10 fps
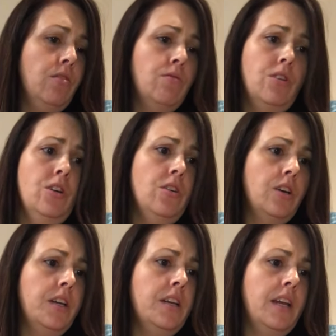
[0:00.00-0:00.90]
You
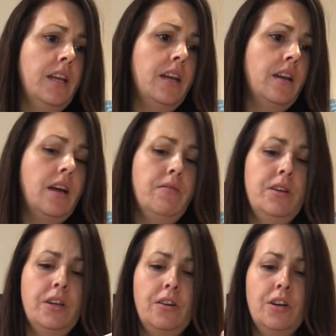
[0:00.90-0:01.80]
could, and I
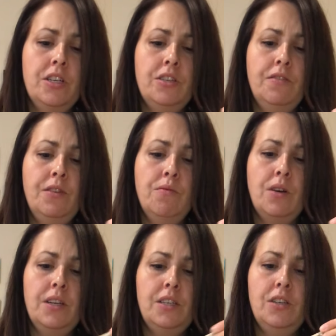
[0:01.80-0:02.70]
would encourage you, if you
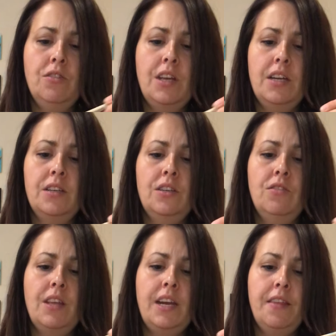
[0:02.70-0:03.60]
wanted to do that
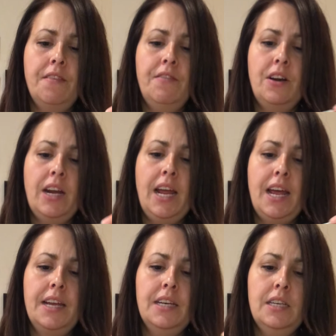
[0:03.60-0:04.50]
at the very
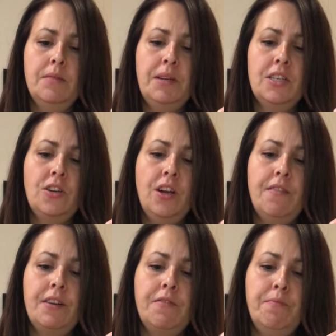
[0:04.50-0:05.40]
end to make sure you
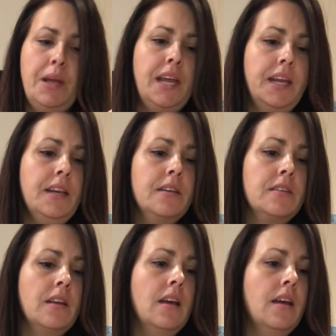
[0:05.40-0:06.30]
have enough paint.